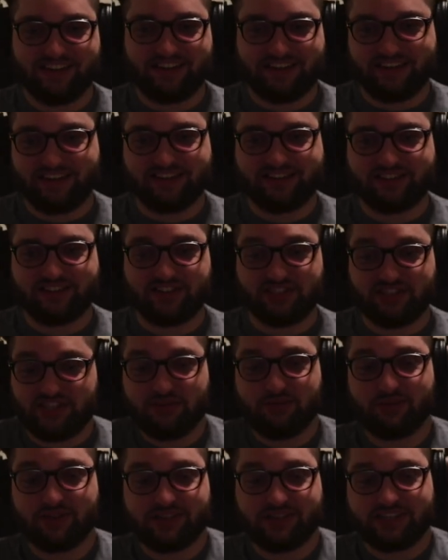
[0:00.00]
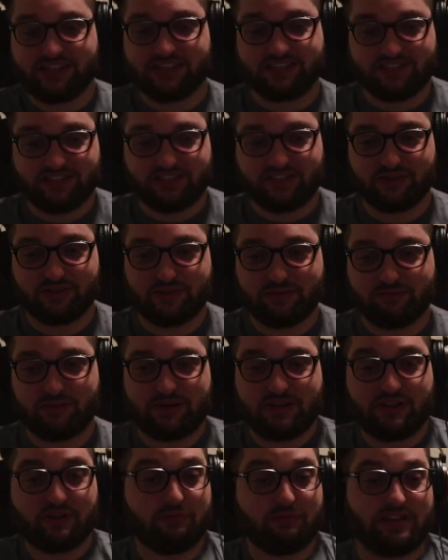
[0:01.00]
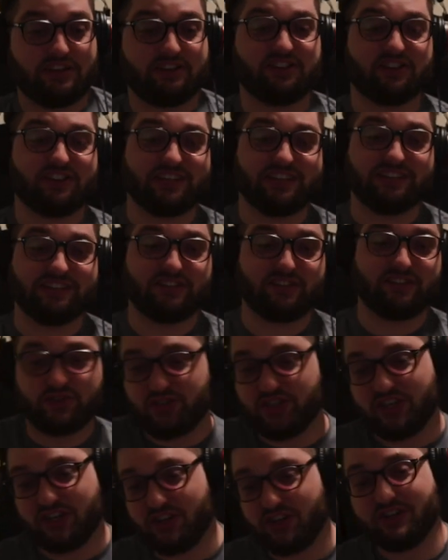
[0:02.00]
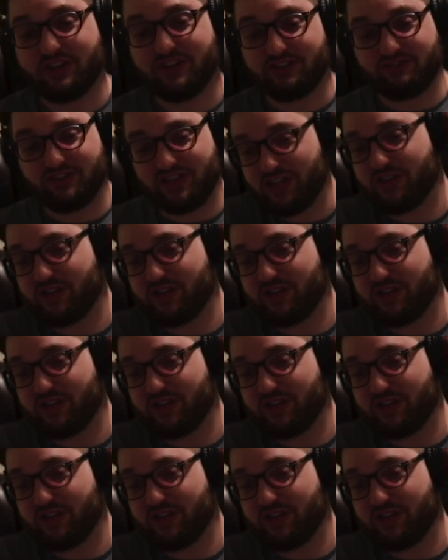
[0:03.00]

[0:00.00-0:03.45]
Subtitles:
because she wouldn't listen to it, but you mentioned it, so she could.